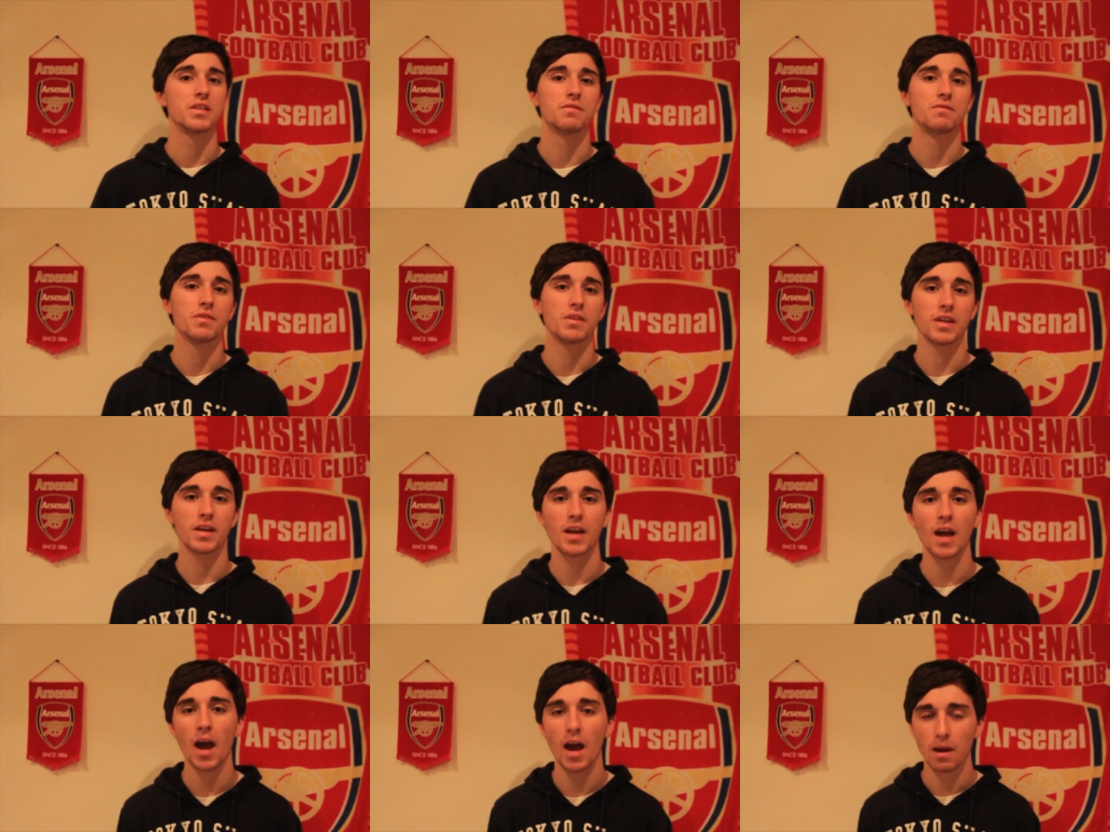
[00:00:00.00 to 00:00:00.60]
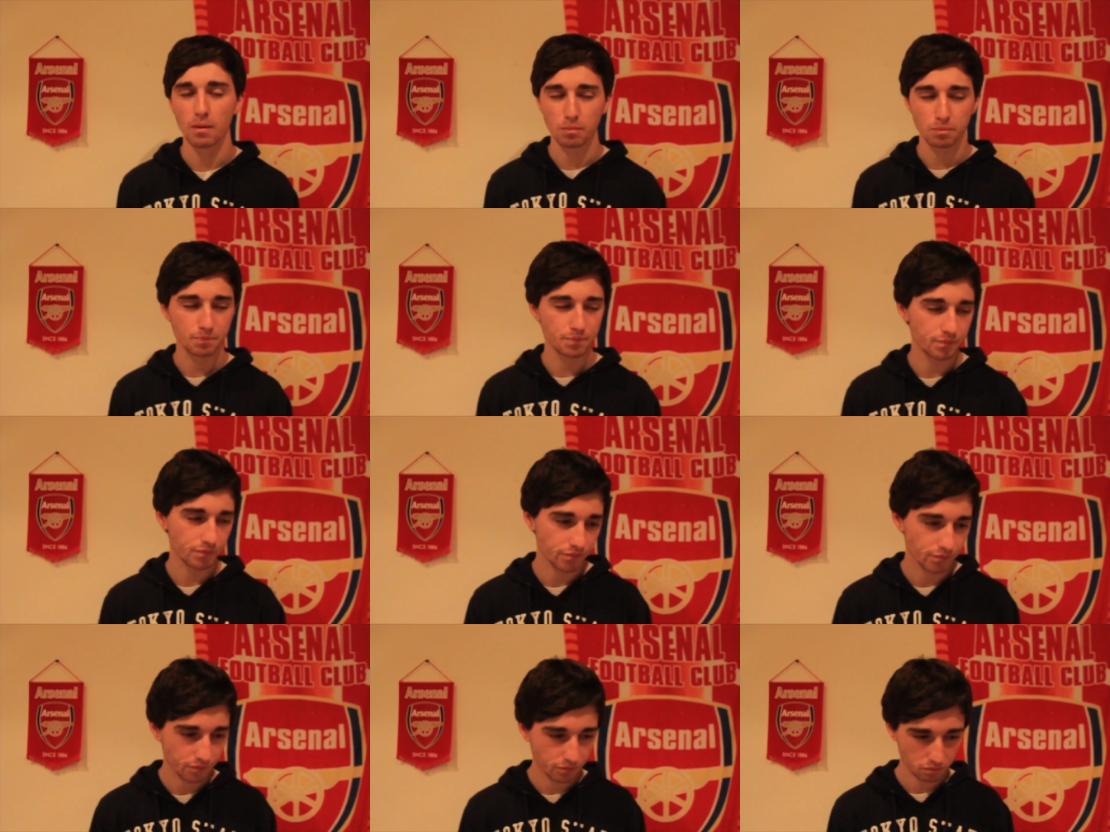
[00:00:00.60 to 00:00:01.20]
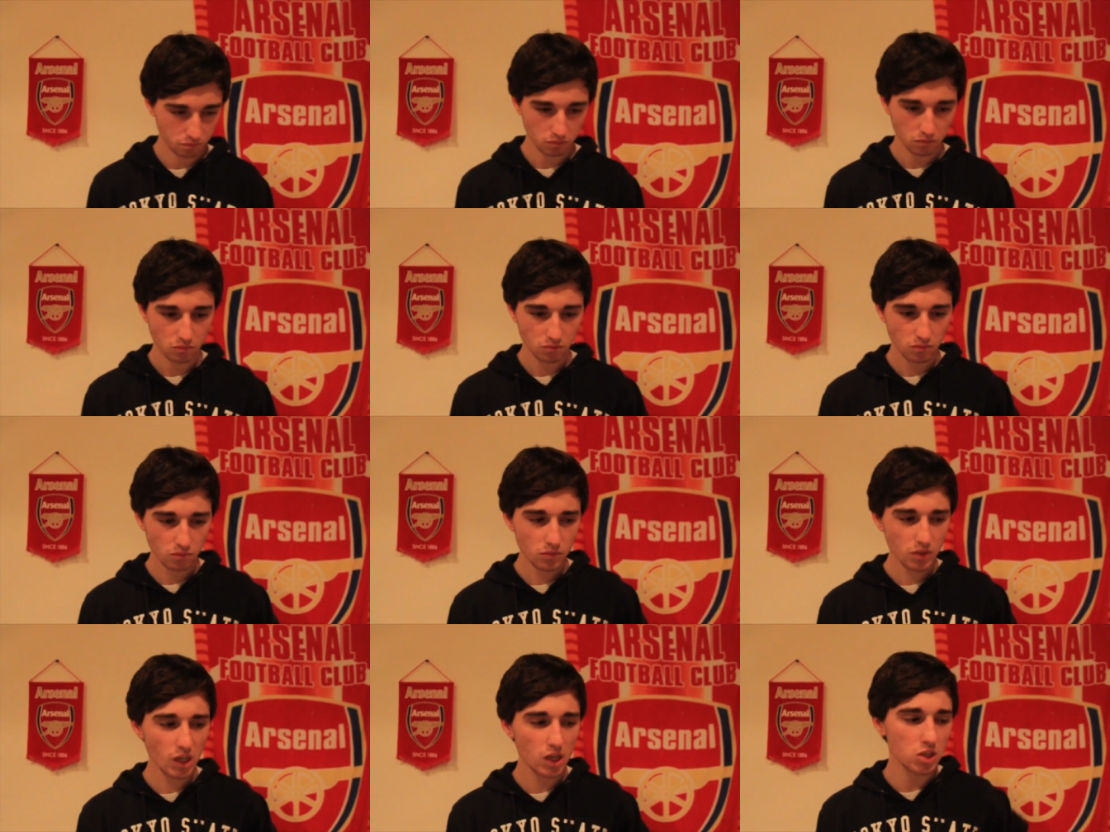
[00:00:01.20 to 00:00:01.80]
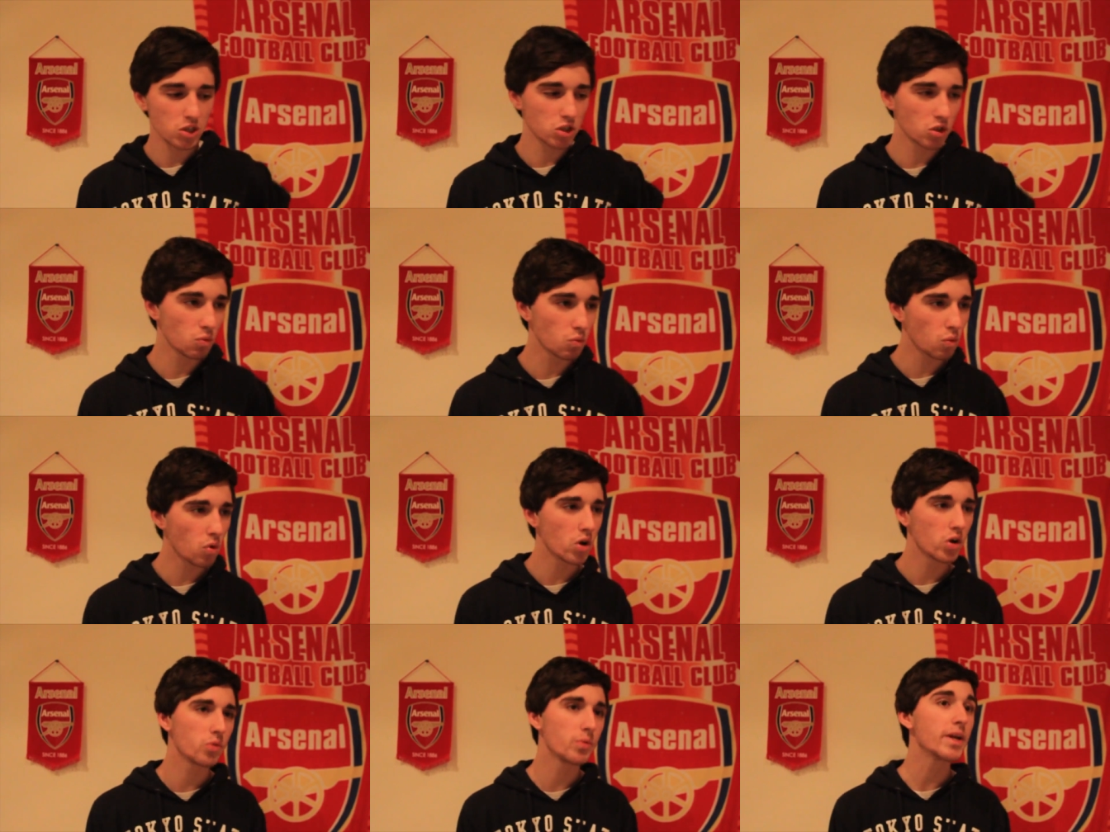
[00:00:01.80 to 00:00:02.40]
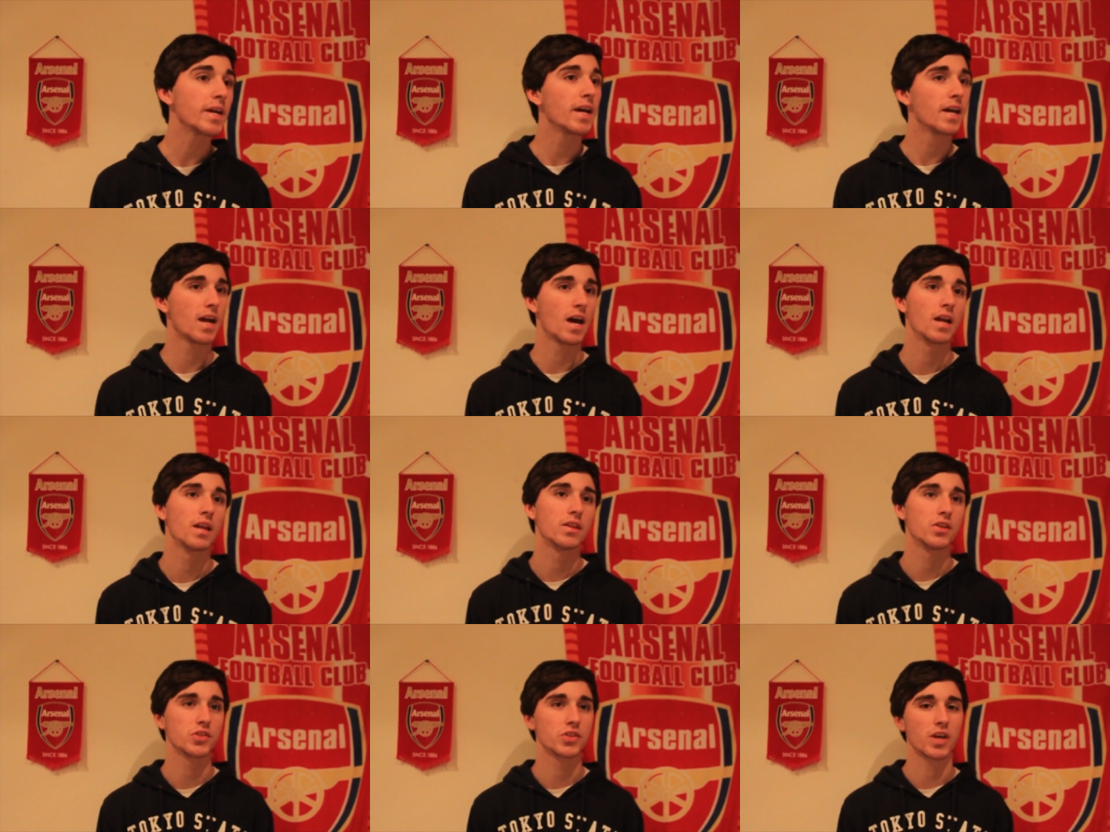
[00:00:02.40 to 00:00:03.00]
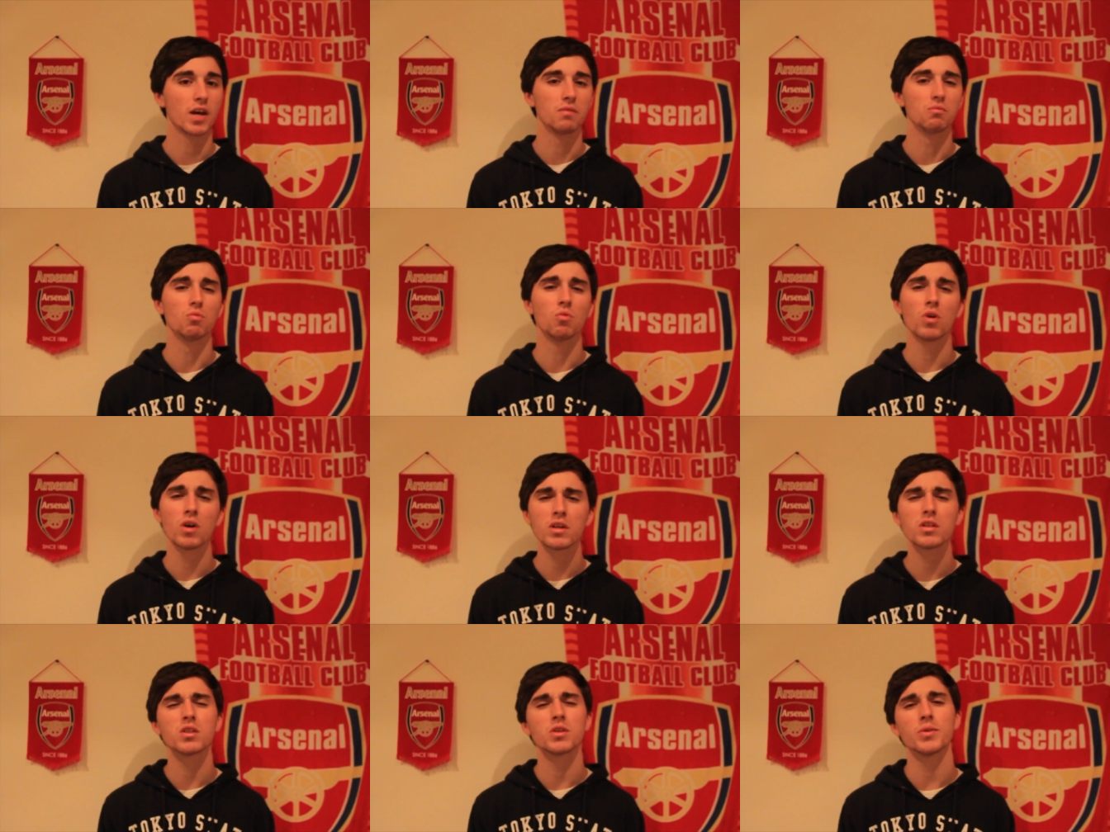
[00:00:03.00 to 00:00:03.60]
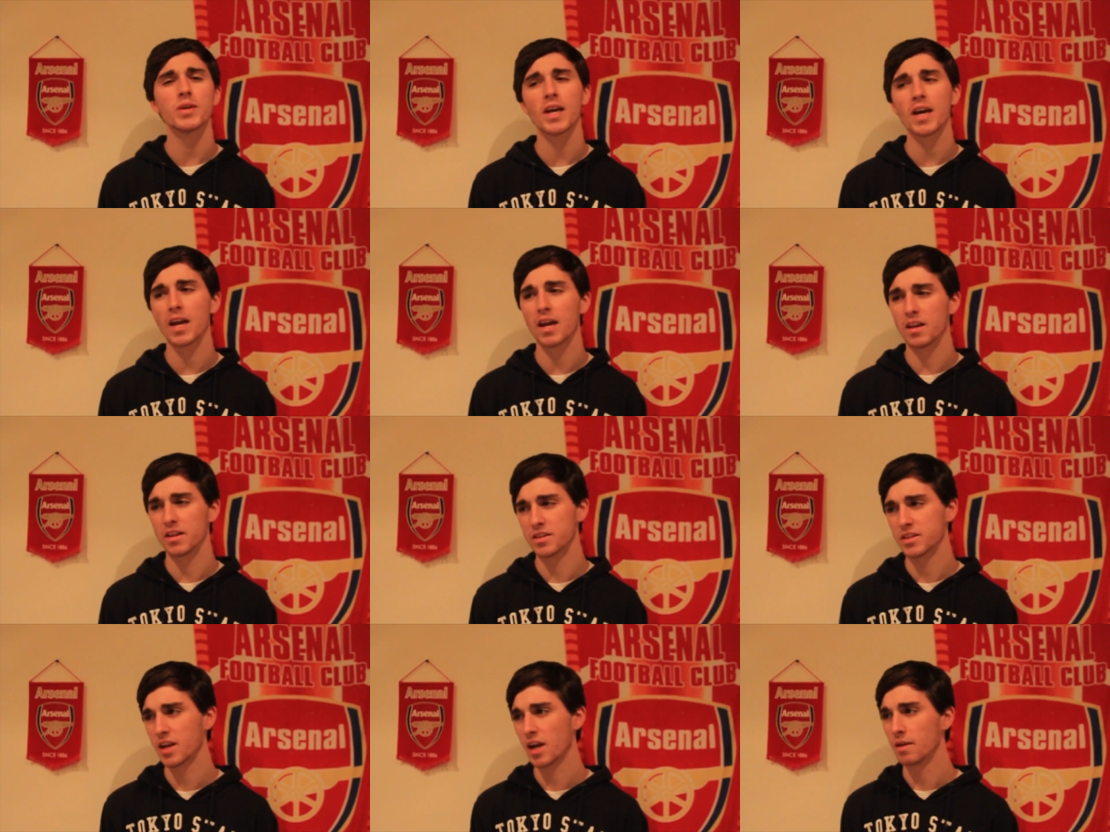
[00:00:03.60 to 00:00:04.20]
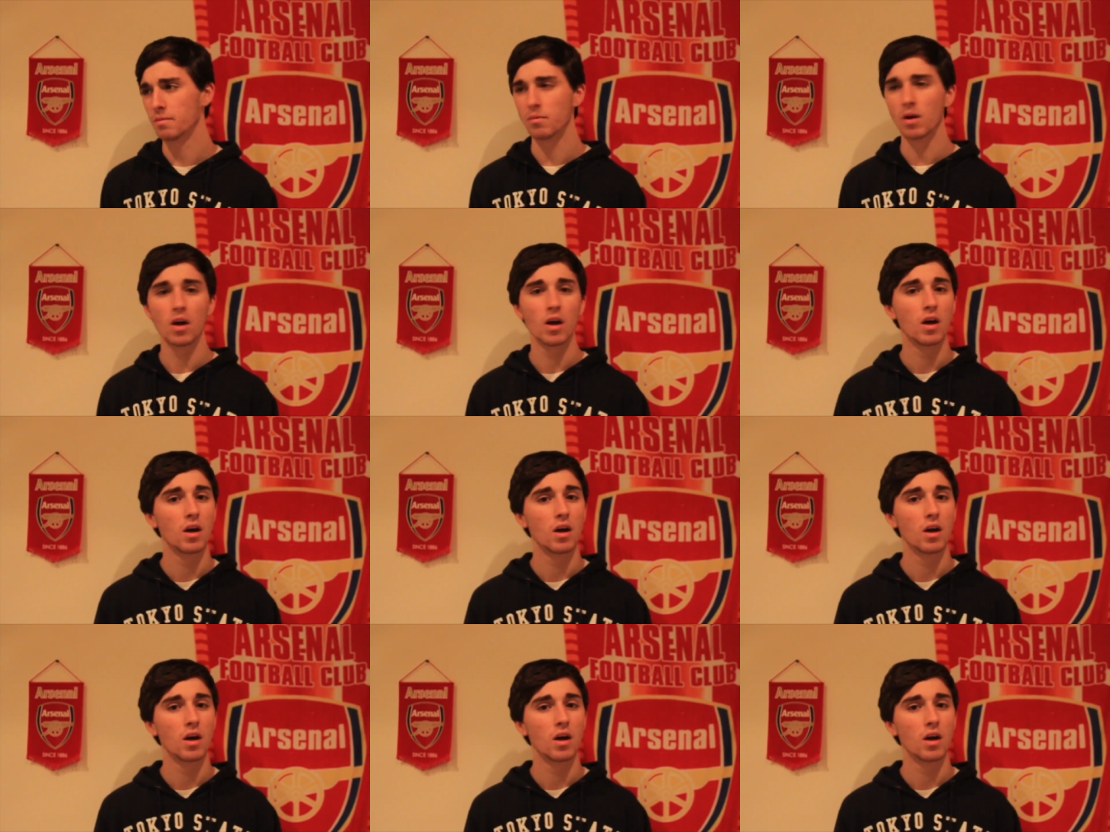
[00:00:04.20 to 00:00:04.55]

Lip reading: it for the game. So what do we get out of this game? What do we get out of this game?